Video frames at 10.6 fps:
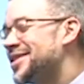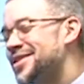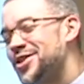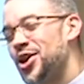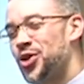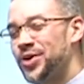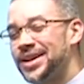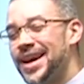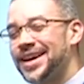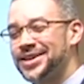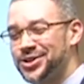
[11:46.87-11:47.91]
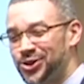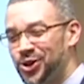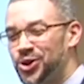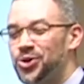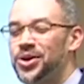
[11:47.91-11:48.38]
The three-legged
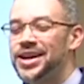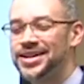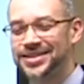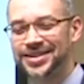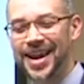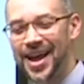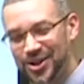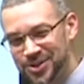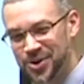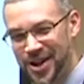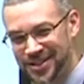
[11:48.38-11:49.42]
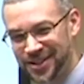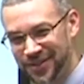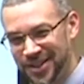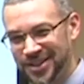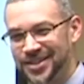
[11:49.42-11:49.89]
stool was eligible
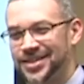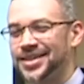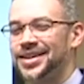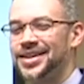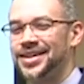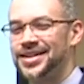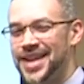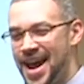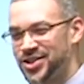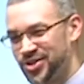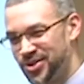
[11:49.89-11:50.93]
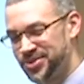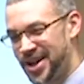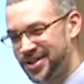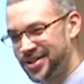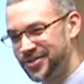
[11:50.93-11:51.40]
activity, national
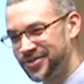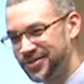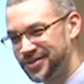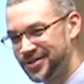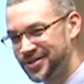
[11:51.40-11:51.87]
objective.